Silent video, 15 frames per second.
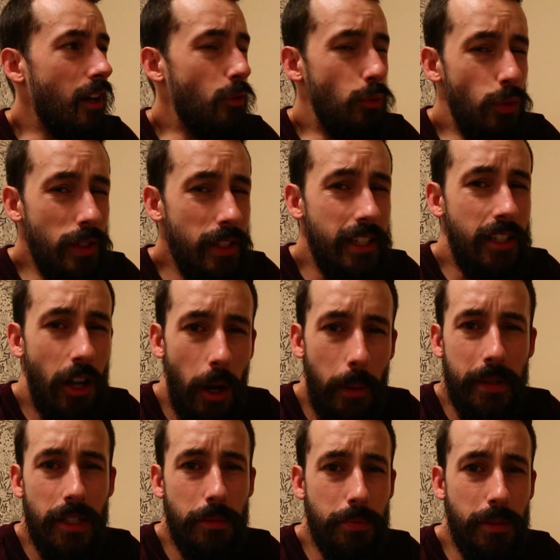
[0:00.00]
A really
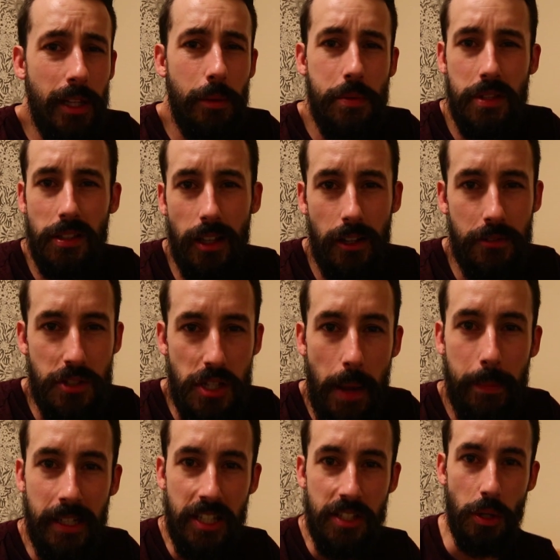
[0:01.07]
common complaint with a lot of
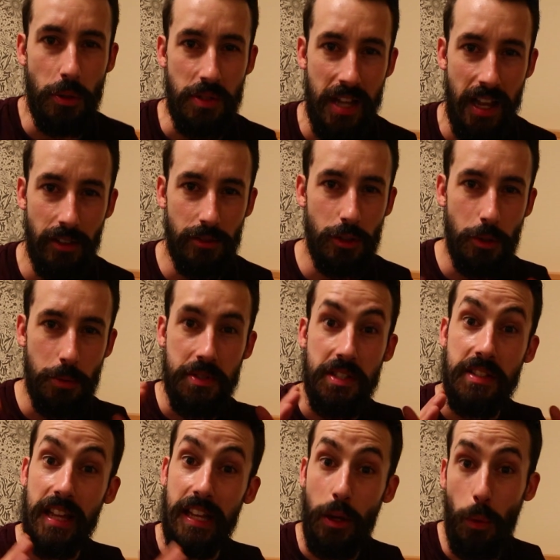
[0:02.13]
Japanese hotel rooms
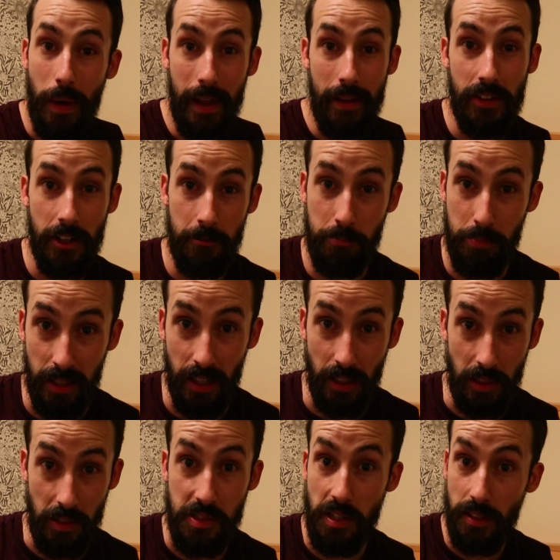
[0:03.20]
is they don't have enough
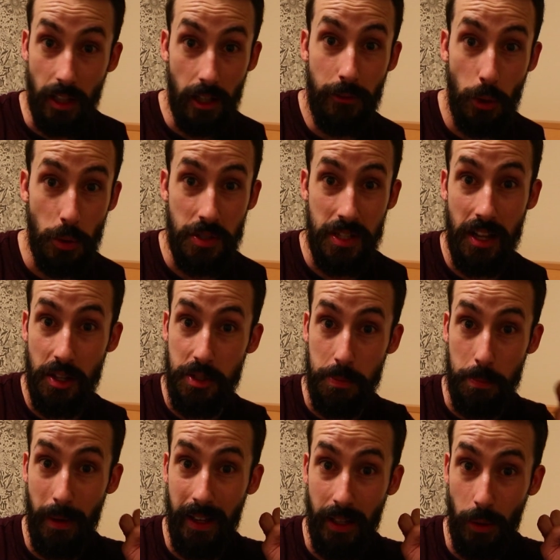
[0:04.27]
plugs. A lot of hotels
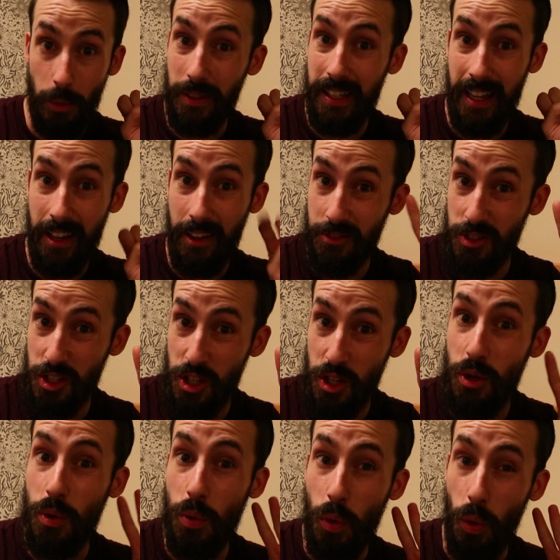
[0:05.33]
might only have
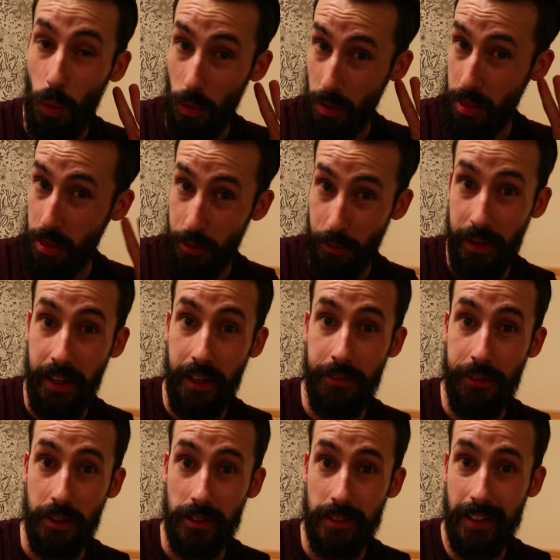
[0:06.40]
2 or 3
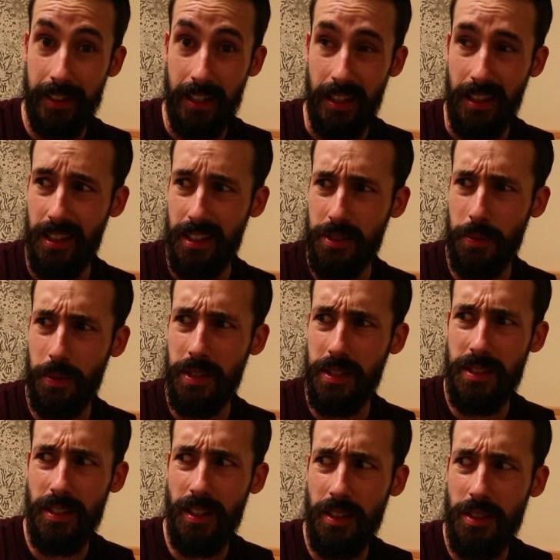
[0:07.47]
if you're lucky. This
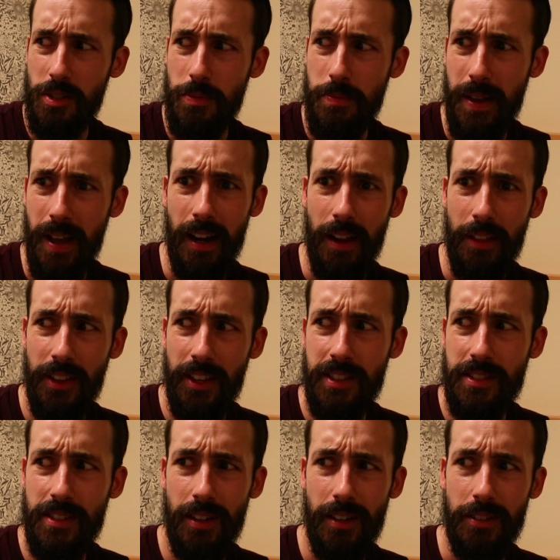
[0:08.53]
one's not too bad. I think
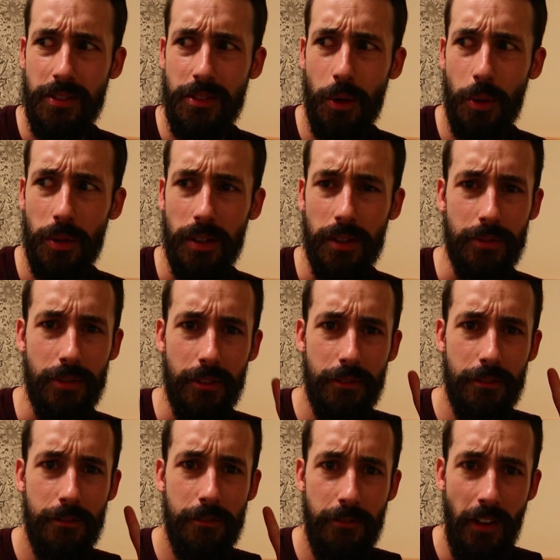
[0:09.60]
it's got a total of
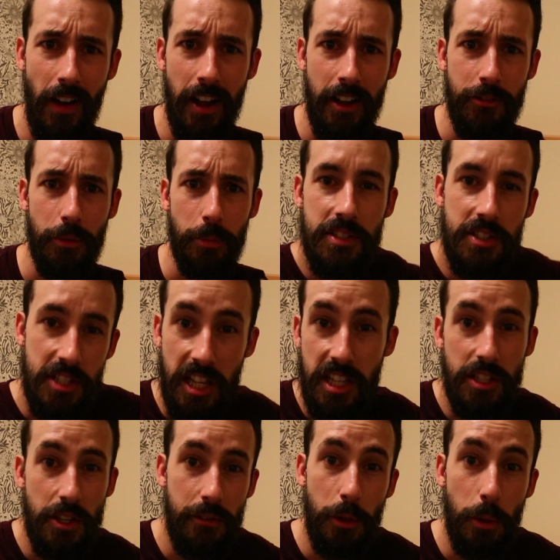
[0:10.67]
5,
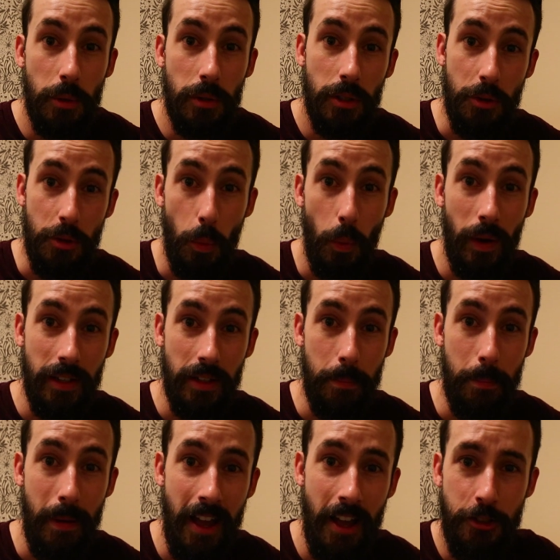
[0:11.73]
6 if you include the one in the
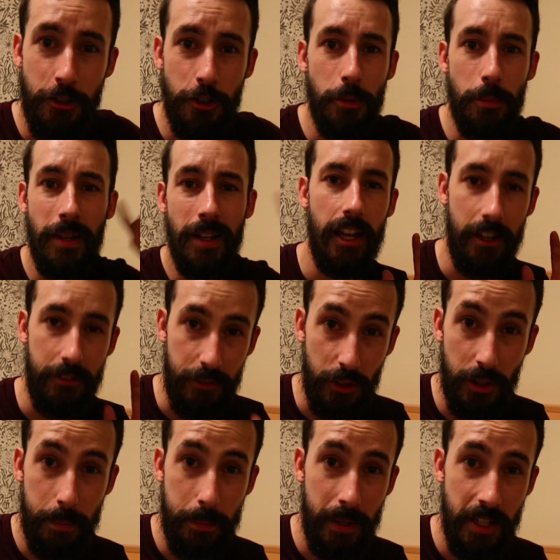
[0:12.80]
bathroom. And if
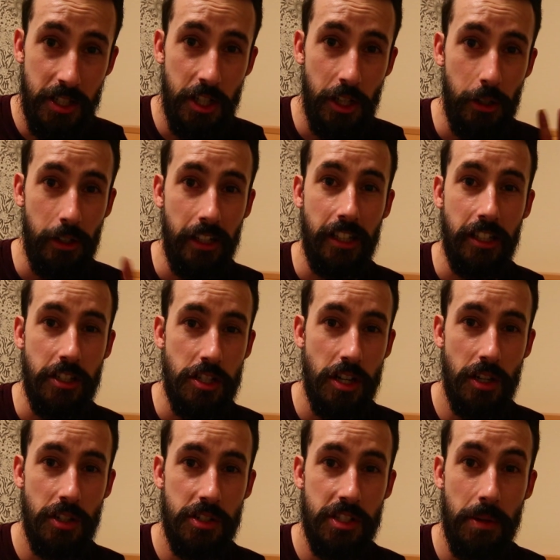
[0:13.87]
you're in a pinch and you need to
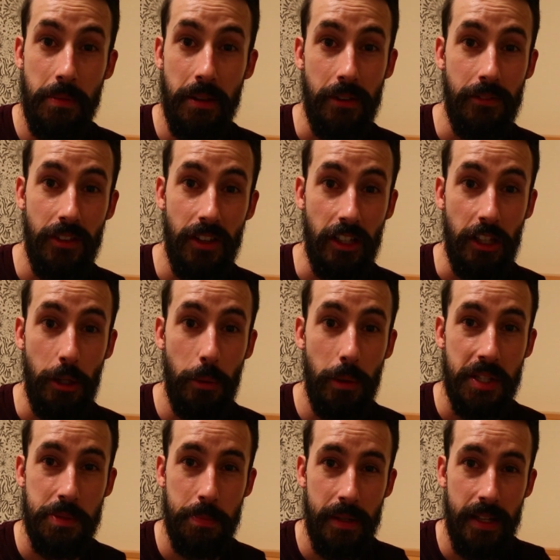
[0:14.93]
charge something via
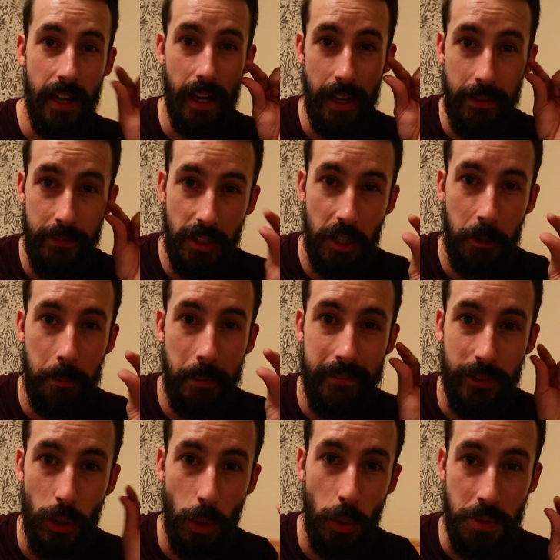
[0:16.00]
USB, I have a little bit of
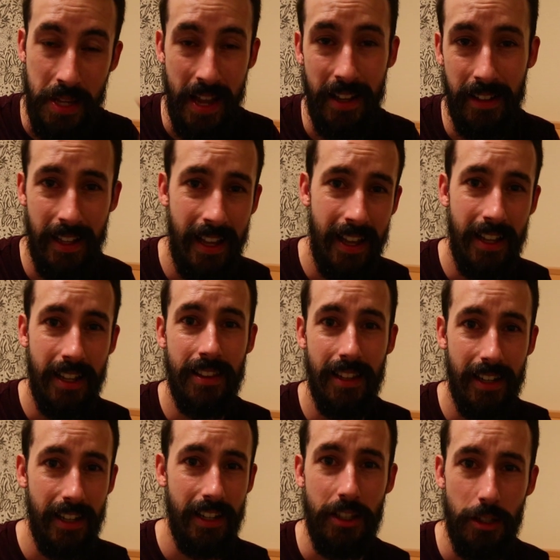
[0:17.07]
a hotel hack
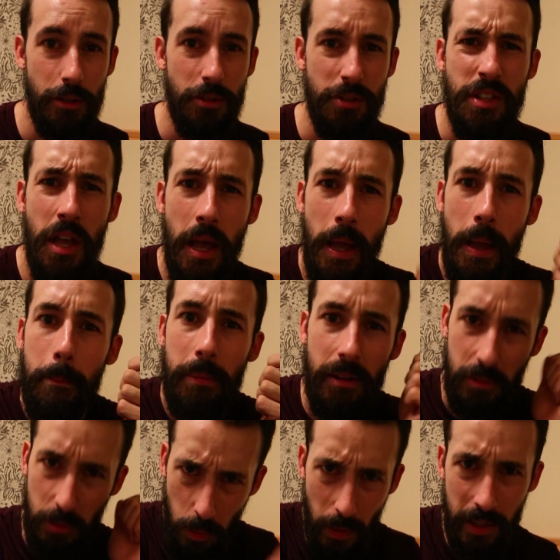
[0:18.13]
that I use, but it
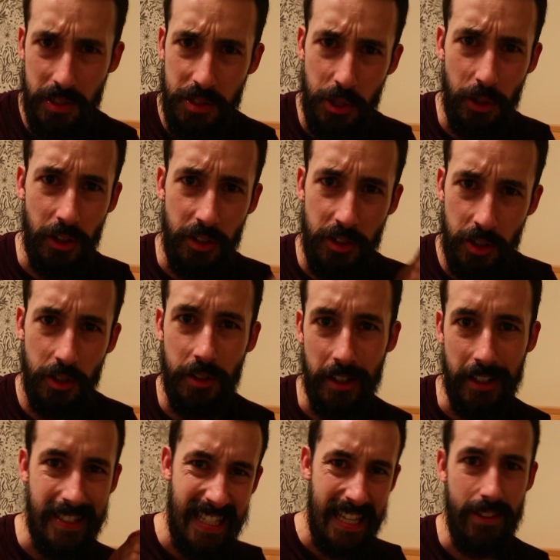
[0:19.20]
requires you to turn
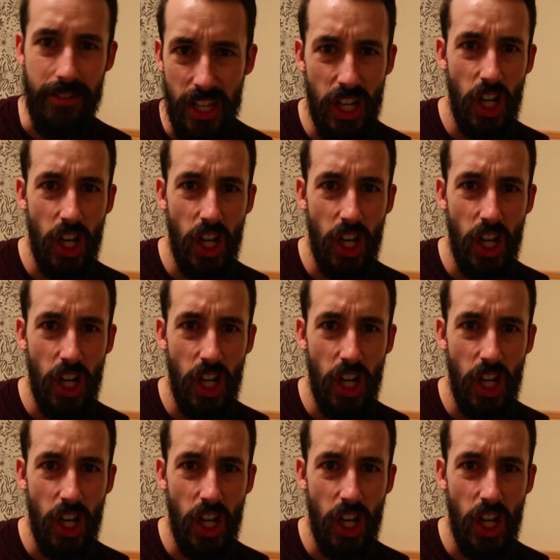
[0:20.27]
the TV